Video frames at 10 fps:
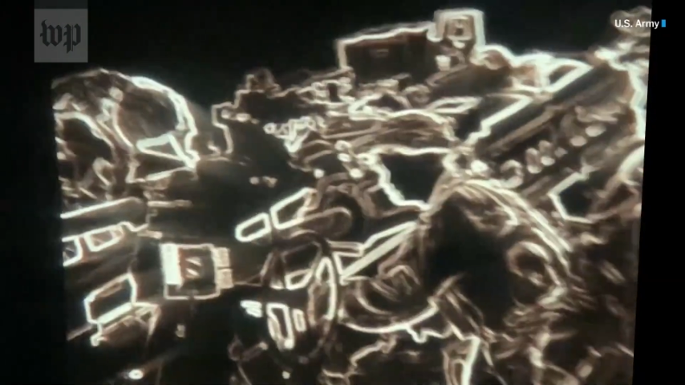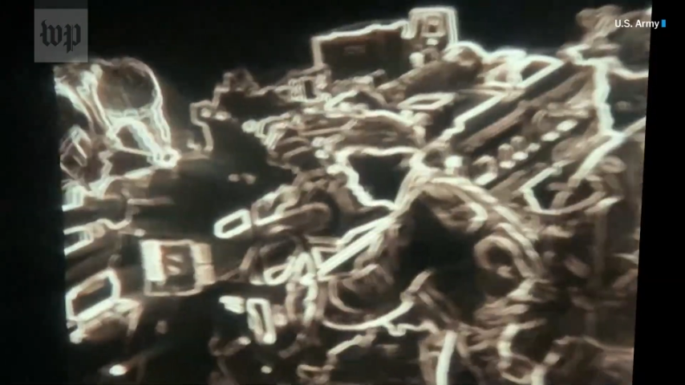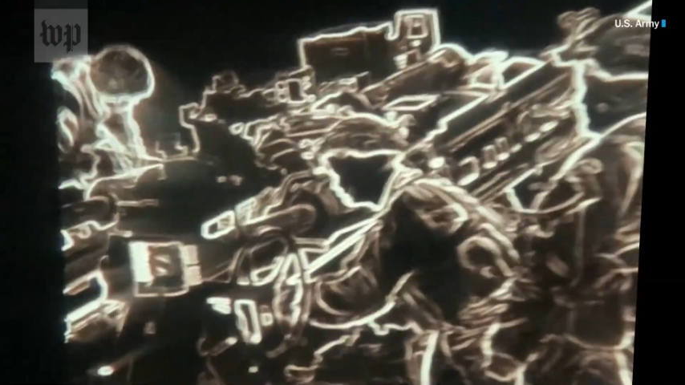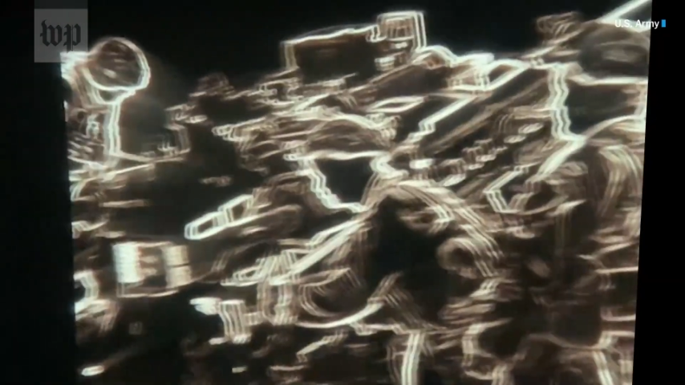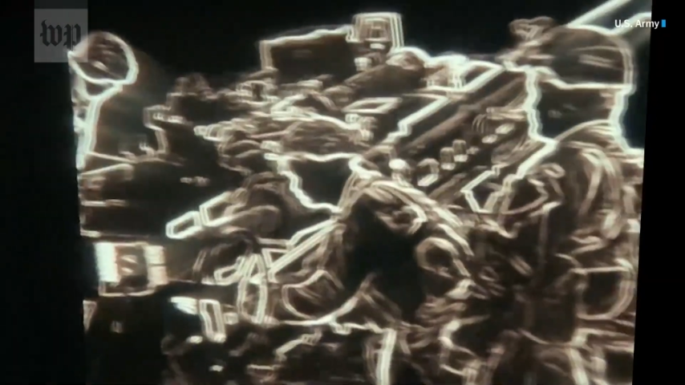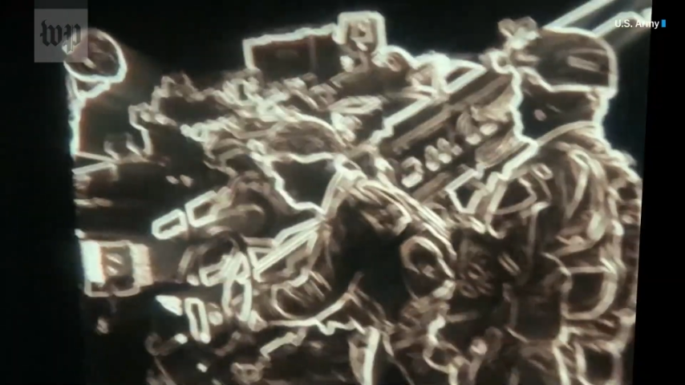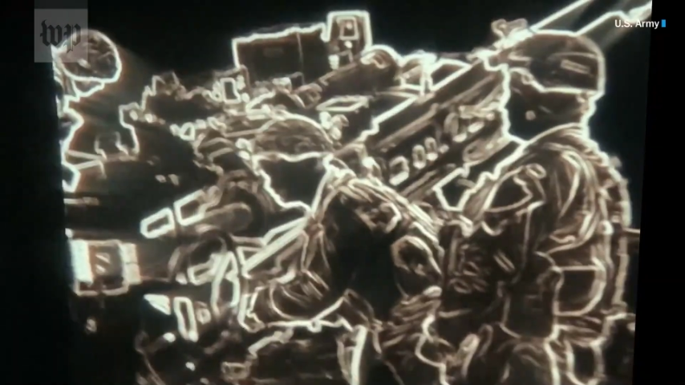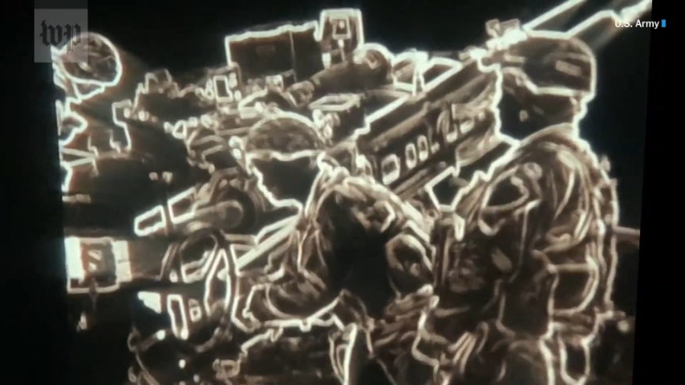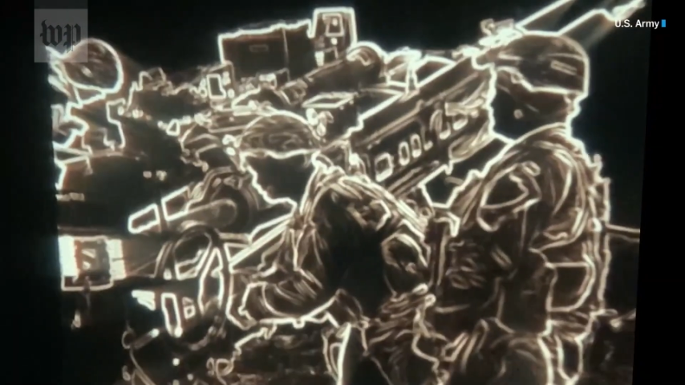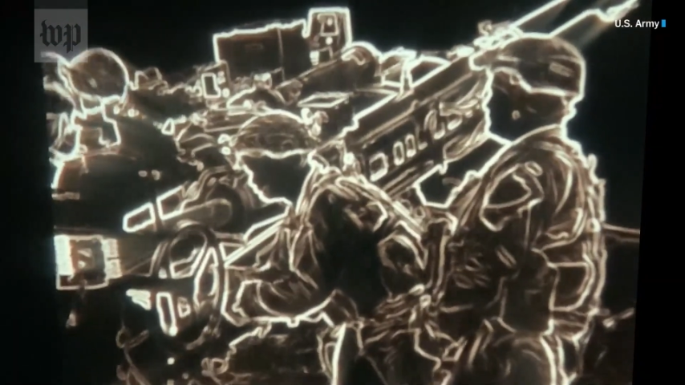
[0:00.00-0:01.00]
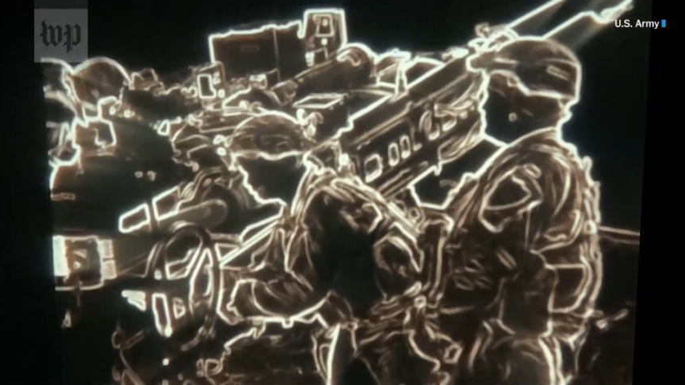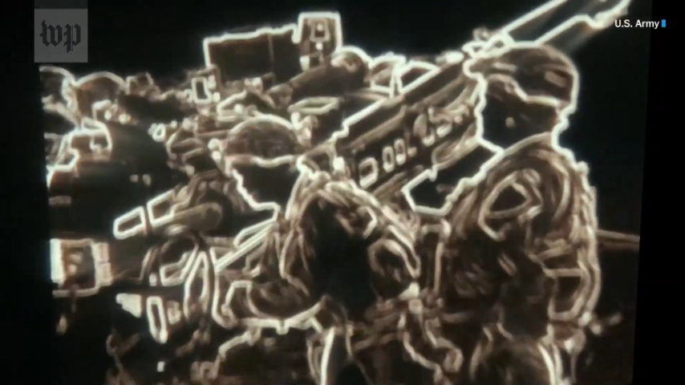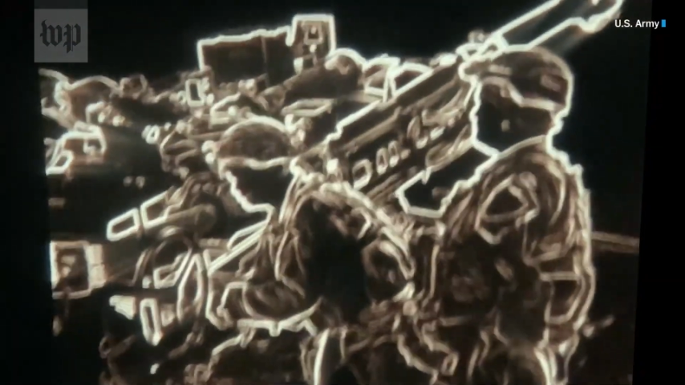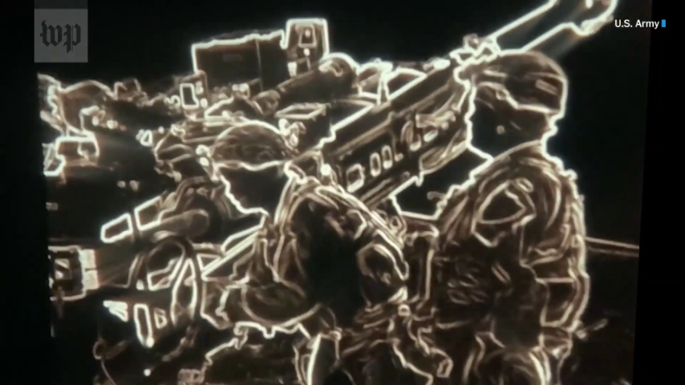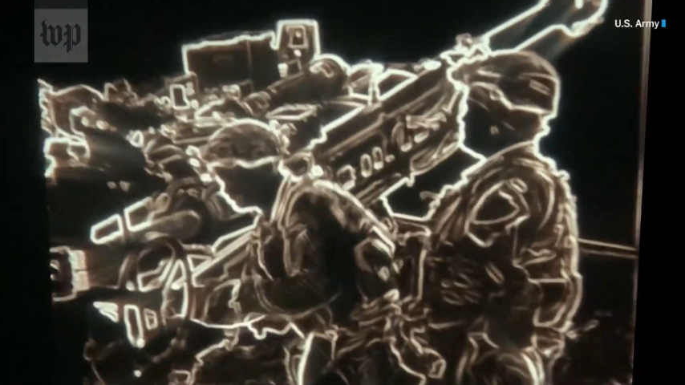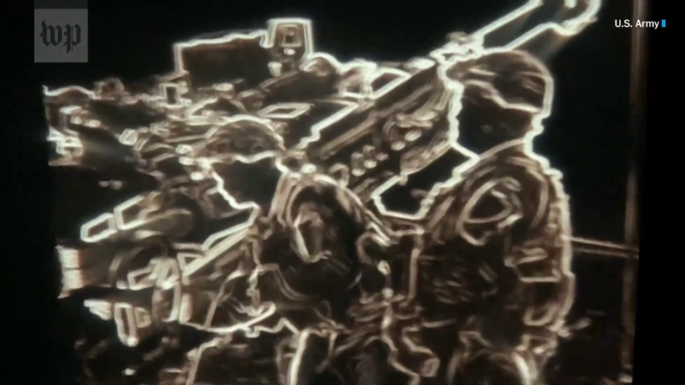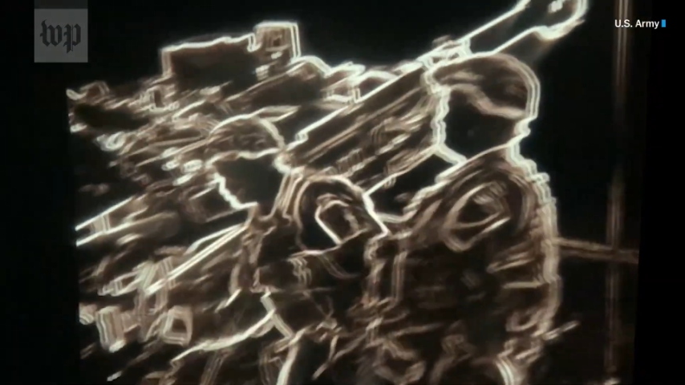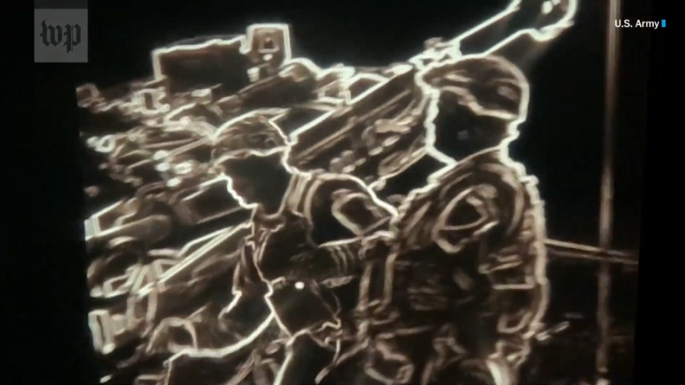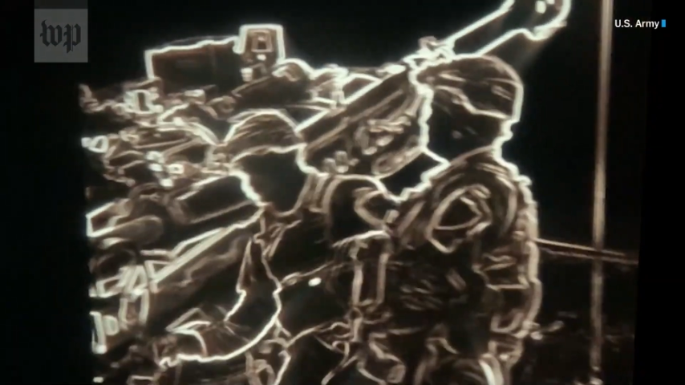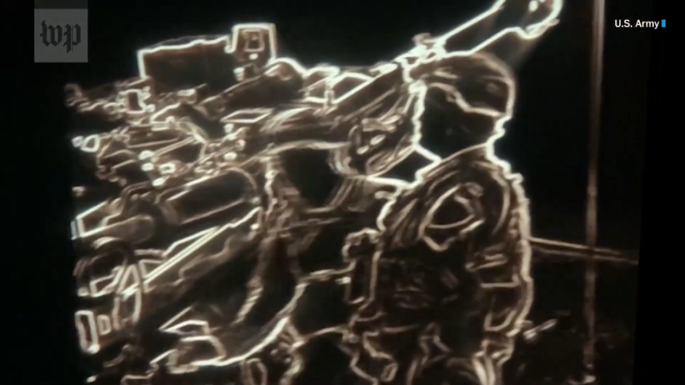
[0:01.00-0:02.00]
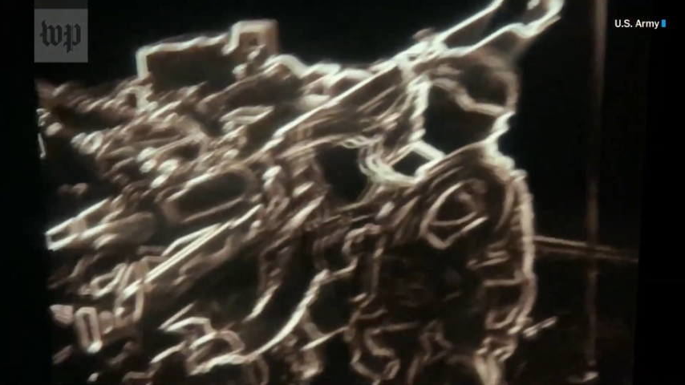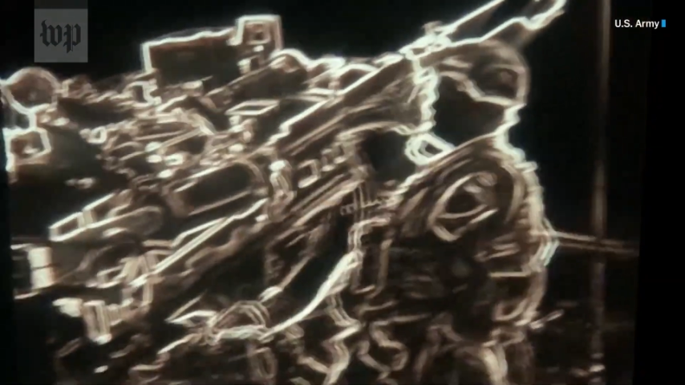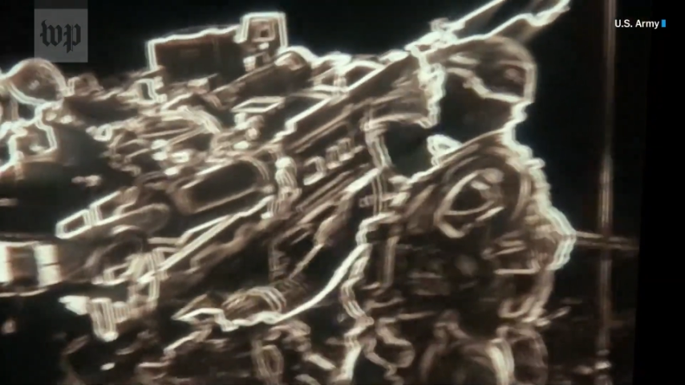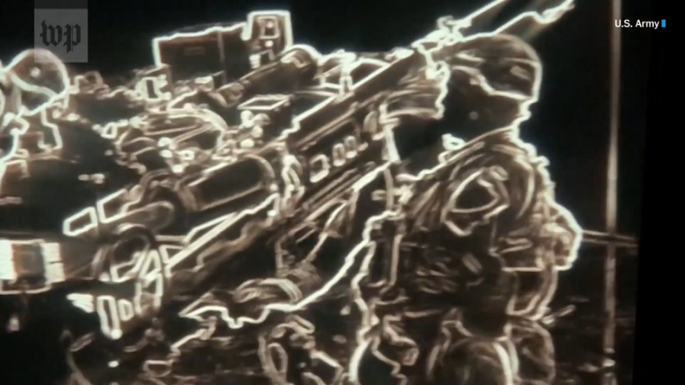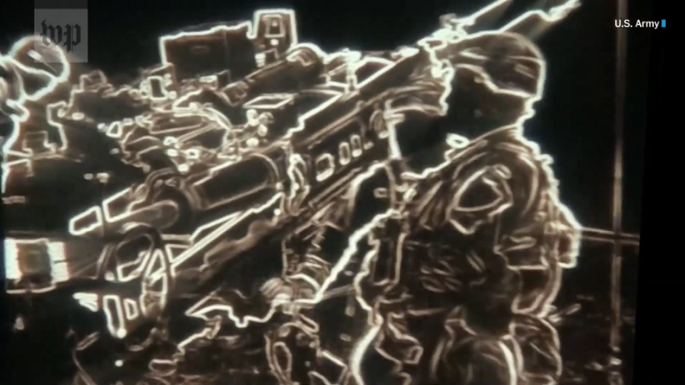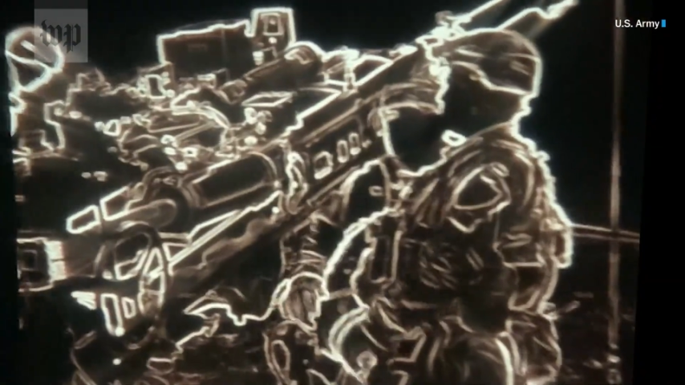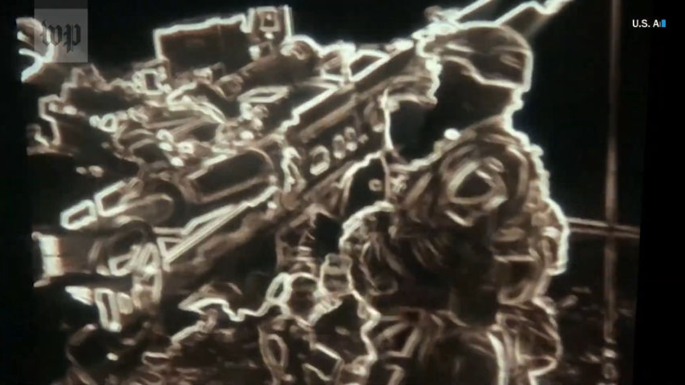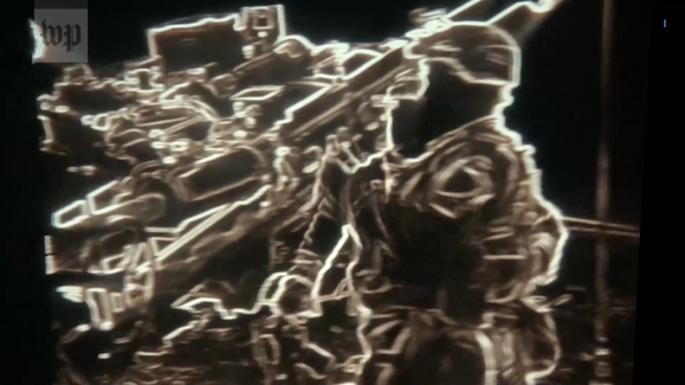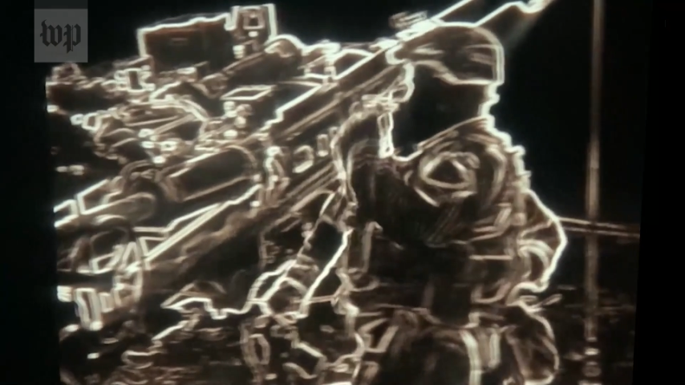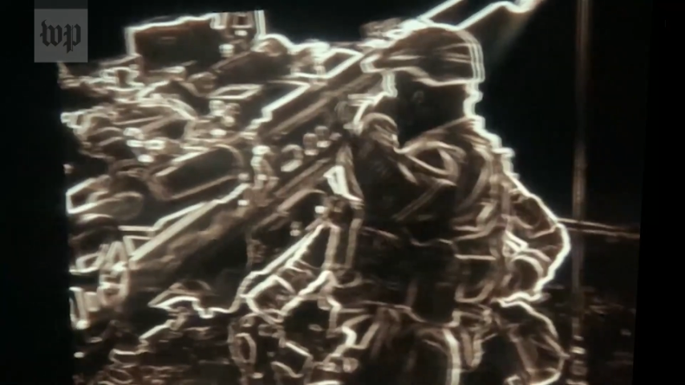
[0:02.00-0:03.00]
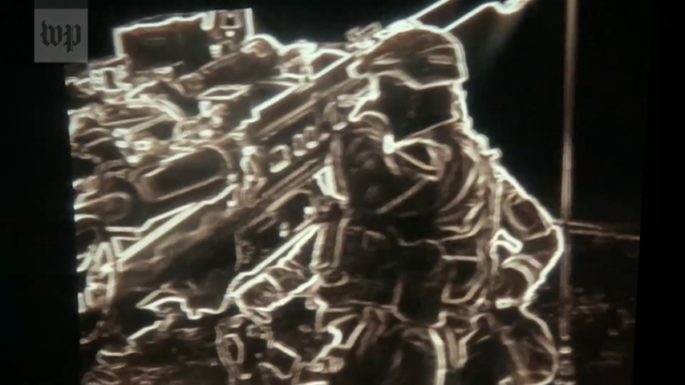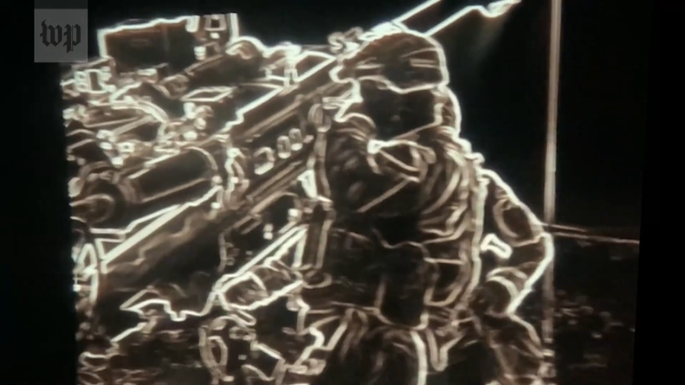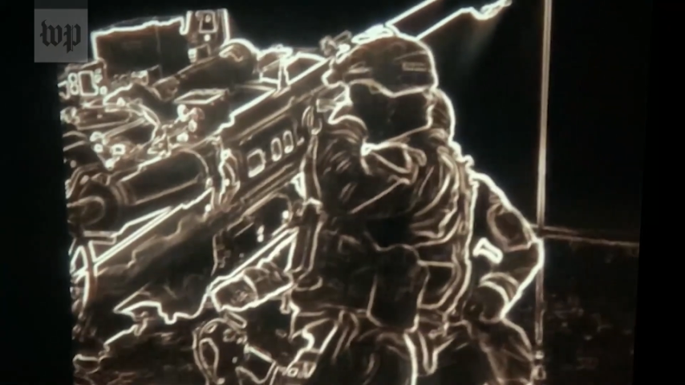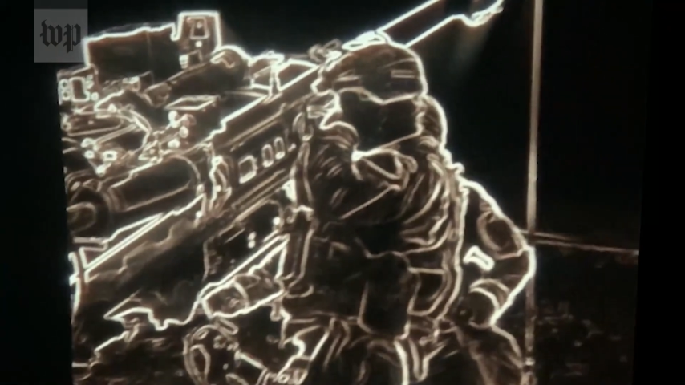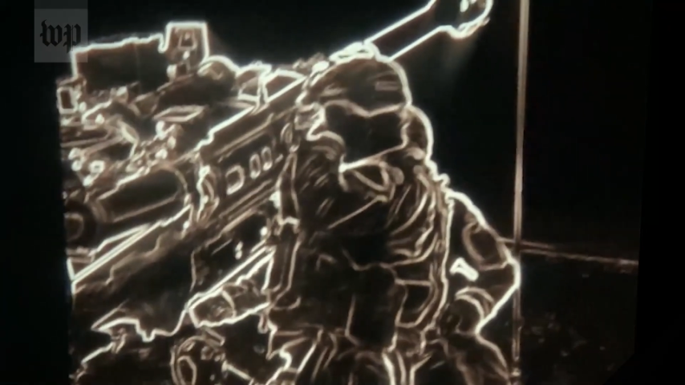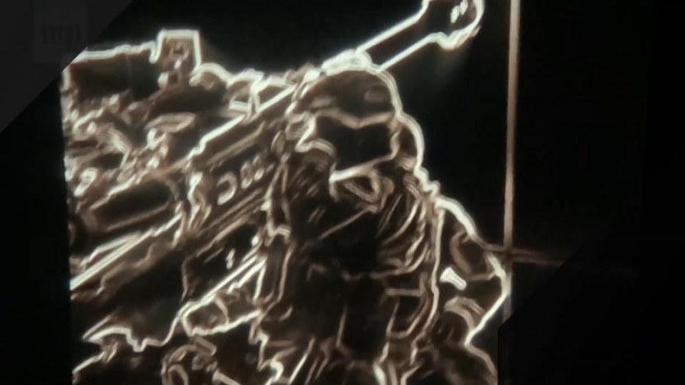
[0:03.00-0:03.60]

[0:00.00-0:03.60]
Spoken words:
[unreadable: no face in view]